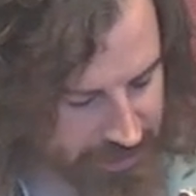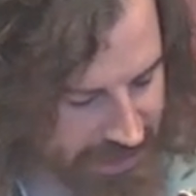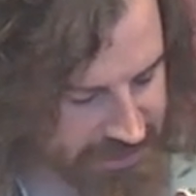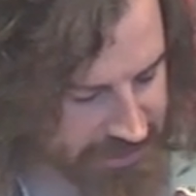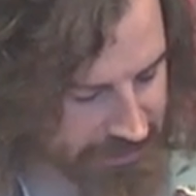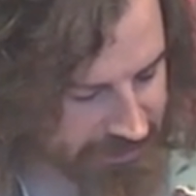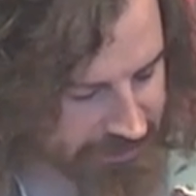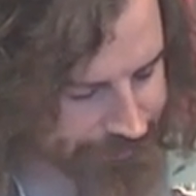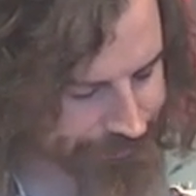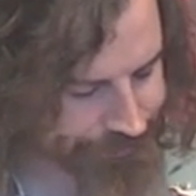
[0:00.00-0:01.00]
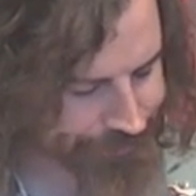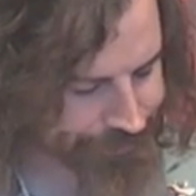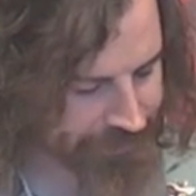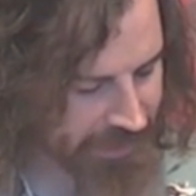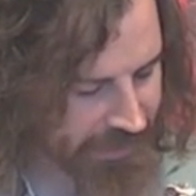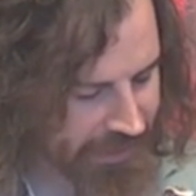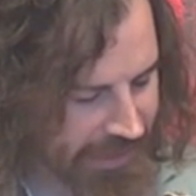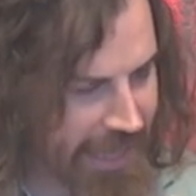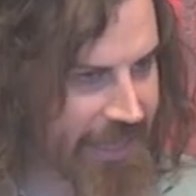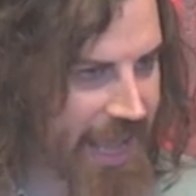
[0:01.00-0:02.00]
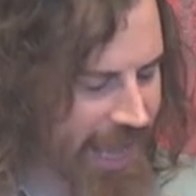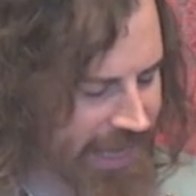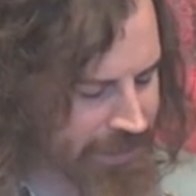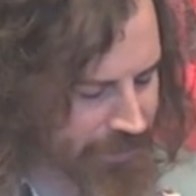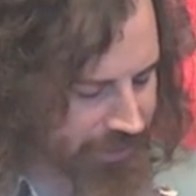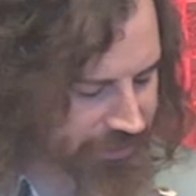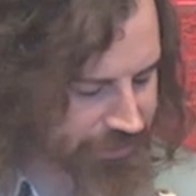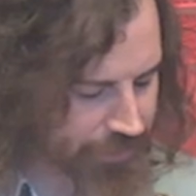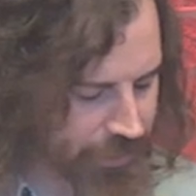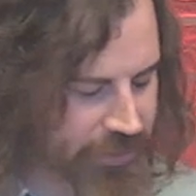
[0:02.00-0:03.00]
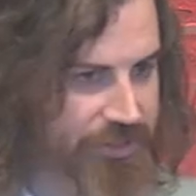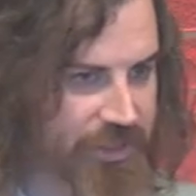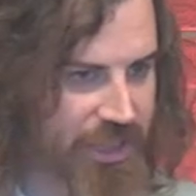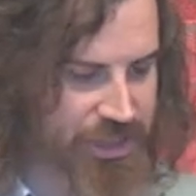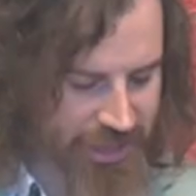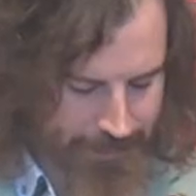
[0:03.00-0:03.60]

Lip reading: Old Testament. And Amos was a